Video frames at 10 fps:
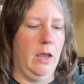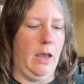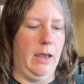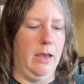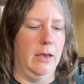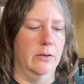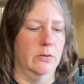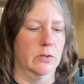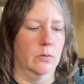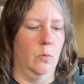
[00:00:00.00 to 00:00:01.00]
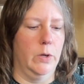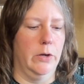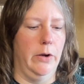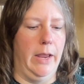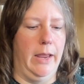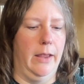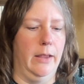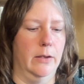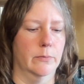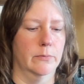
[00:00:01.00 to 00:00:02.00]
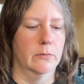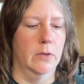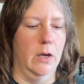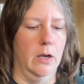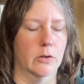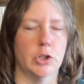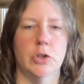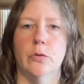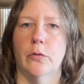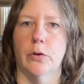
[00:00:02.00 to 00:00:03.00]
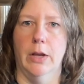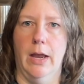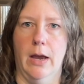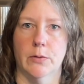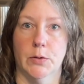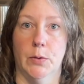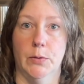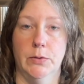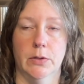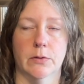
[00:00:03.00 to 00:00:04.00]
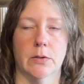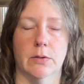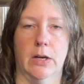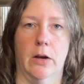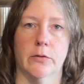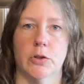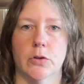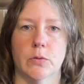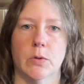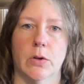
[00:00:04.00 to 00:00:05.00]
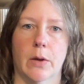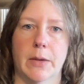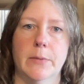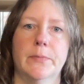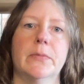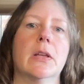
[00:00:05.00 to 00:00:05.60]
And we're a uh, shoe-free household, so take off your shoes when you come in.